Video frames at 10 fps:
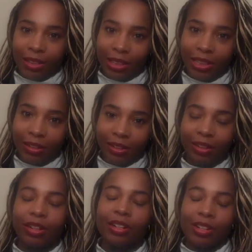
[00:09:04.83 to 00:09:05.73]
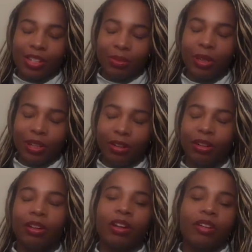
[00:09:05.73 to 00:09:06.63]
Leader,
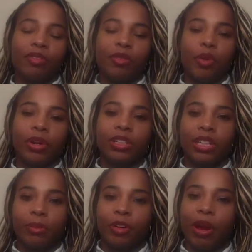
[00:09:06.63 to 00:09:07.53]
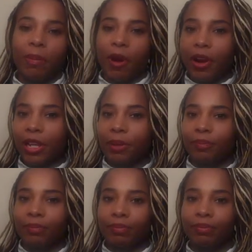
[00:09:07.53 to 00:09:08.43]
Speaker for the Democrat Party.
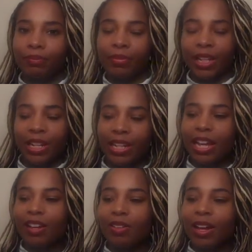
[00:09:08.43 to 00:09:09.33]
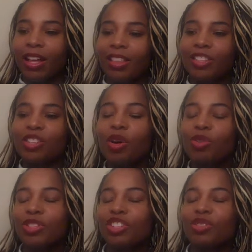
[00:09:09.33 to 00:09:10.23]
Now, this
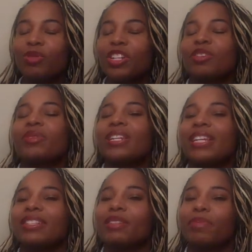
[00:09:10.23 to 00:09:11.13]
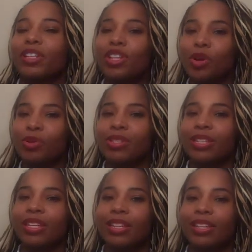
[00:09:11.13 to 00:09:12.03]
whole situation with Nancy
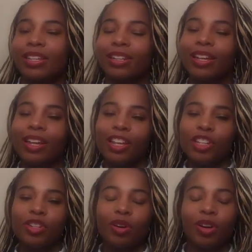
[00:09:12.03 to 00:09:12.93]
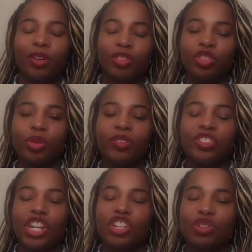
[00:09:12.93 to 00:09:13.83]
Pelosi and, her sort of
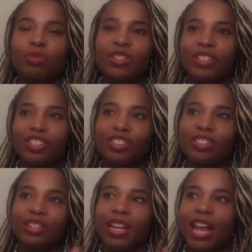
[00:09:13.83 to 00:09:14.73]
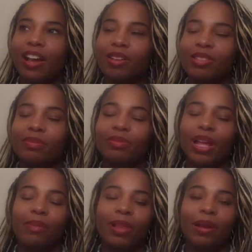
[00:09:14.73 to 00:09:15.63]
changing positions in the House and
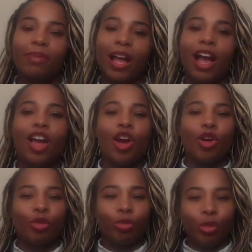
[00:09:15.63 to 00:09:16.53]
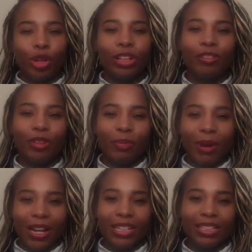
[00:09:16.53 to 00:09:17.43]
blah, blah, blah, really
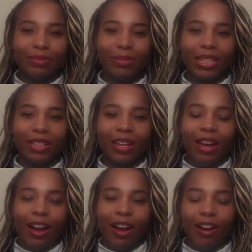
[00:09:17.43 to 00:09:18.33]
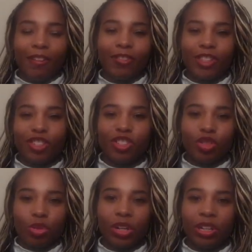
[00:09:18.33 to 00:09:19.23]
reminds me of the
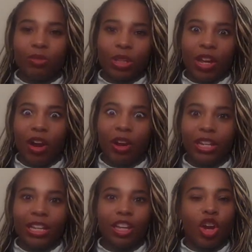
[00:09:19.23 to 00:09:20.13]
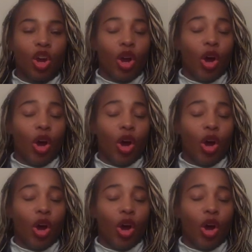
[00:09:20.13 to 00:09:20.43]
story regarding